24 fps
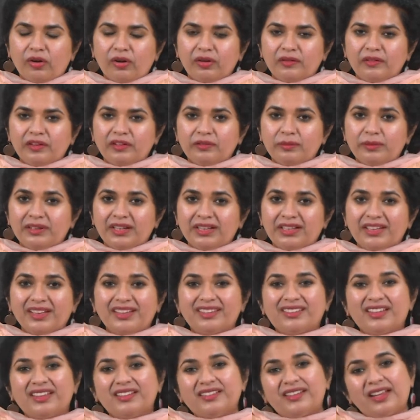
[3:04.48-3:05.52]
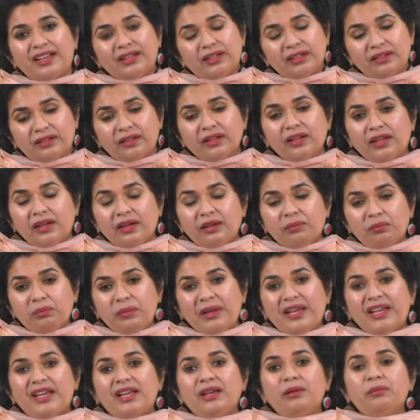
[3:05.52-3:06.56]
always be the case, and that is
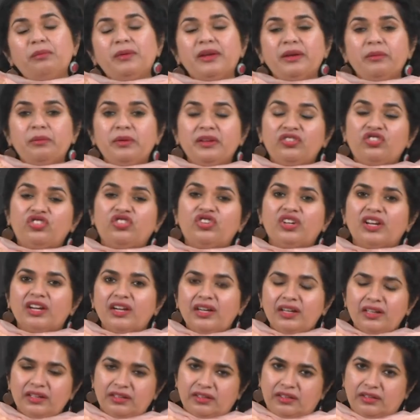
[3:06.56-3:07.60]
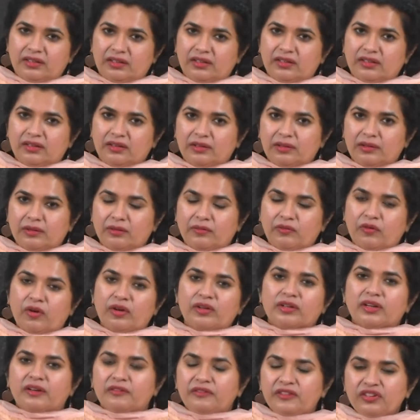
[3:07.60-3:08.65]
mail may be shared
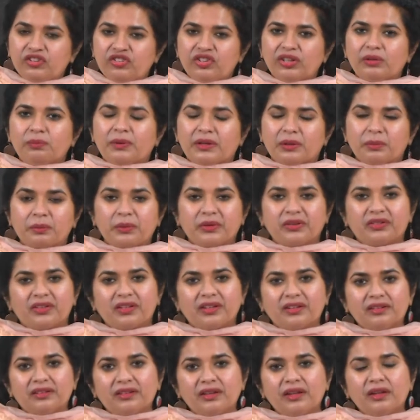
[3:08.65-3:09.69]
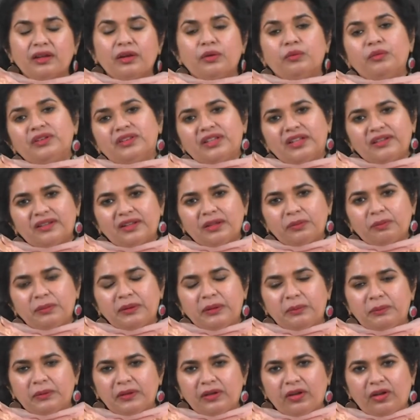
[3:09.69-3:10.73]
for official purposes with other
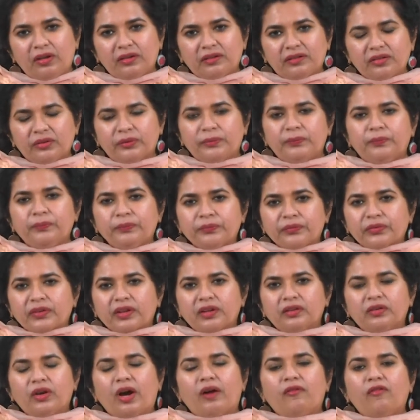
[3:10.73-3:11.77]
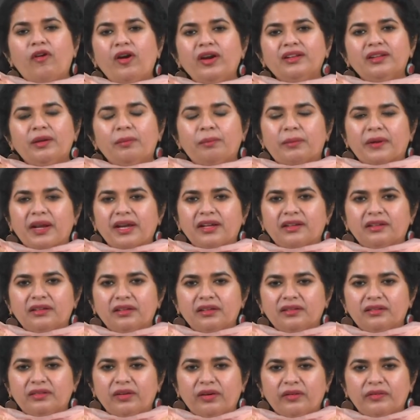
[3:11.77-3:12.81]
people also. So, avoid the
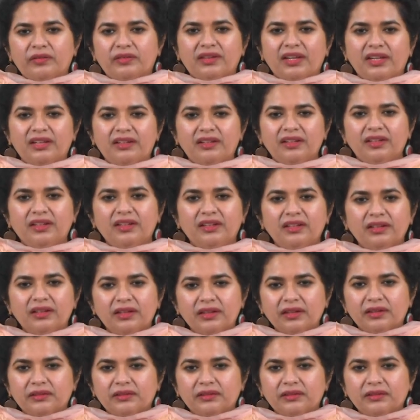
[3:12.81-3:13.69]
practice of sending